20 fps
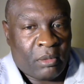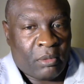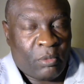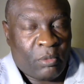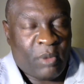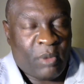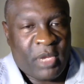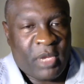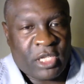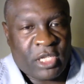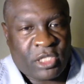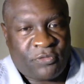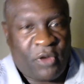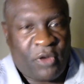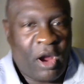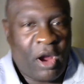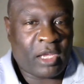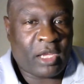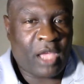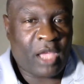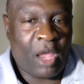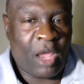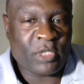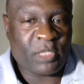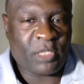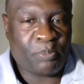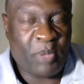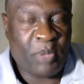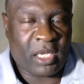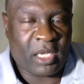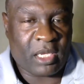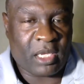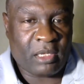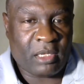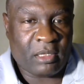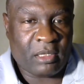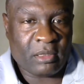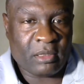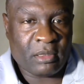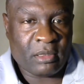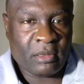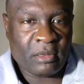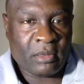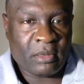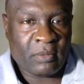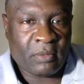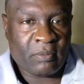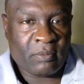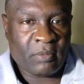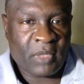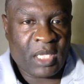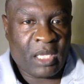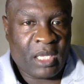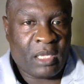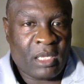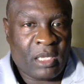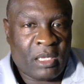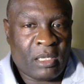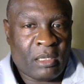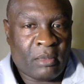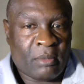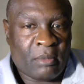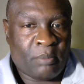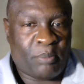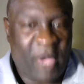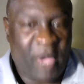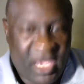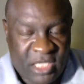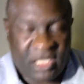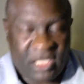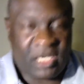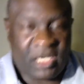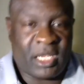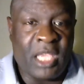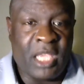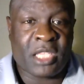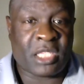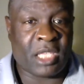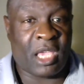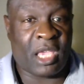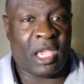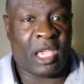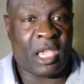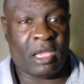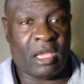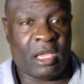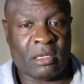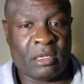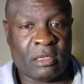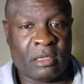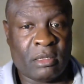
Minister Farrakhan was speaking, basically he said,